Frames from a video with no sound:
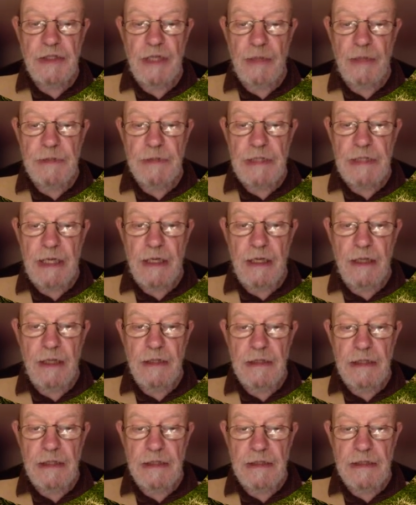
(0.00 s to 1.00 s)
I'm
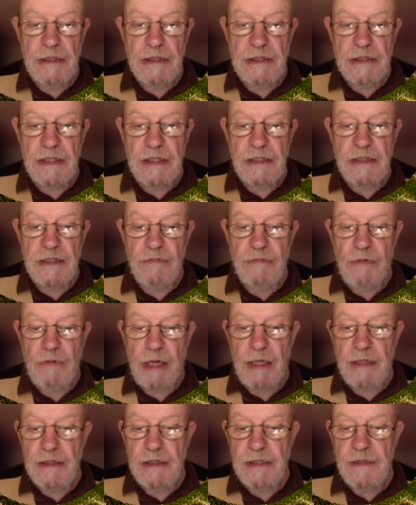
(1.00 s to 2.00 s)
tending to stick to
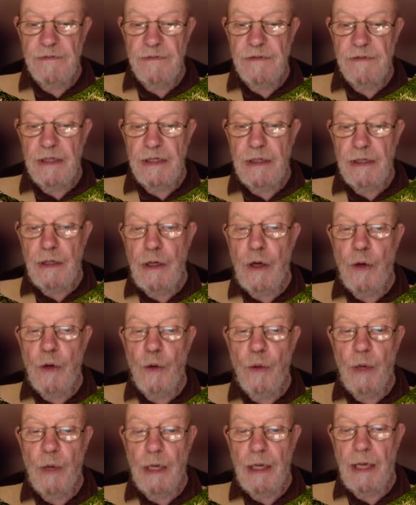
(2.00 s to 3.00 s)
relatively
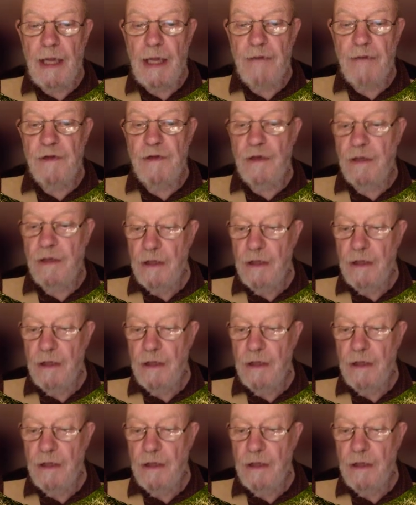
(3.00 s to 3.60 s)
low level